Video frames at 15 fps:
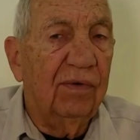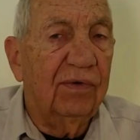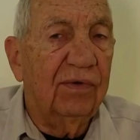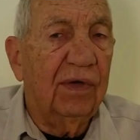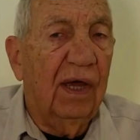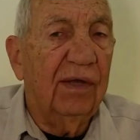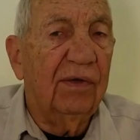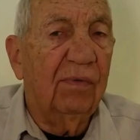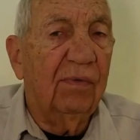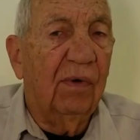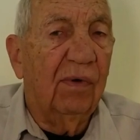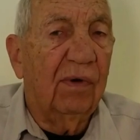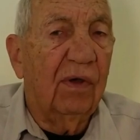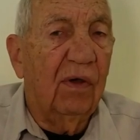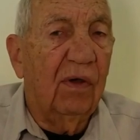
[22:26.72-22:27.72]
were inside, you
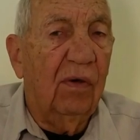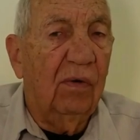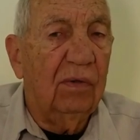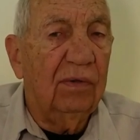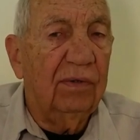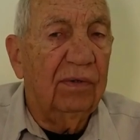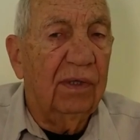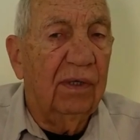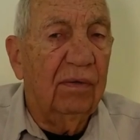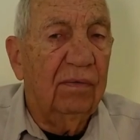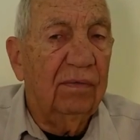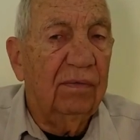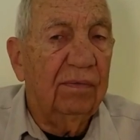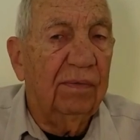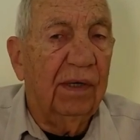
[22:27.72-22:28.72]
weren't cold, you
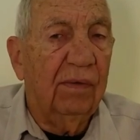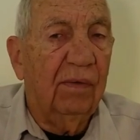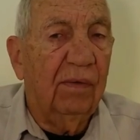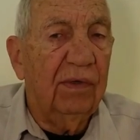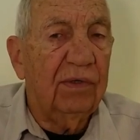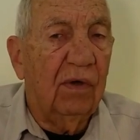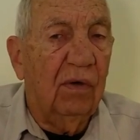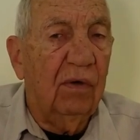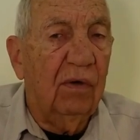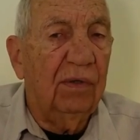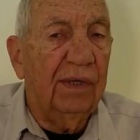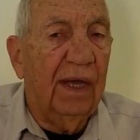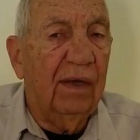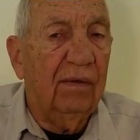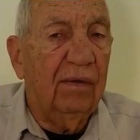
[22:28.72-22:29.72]
know? But it was
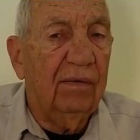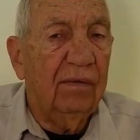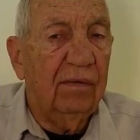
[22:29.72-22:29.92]
cold out.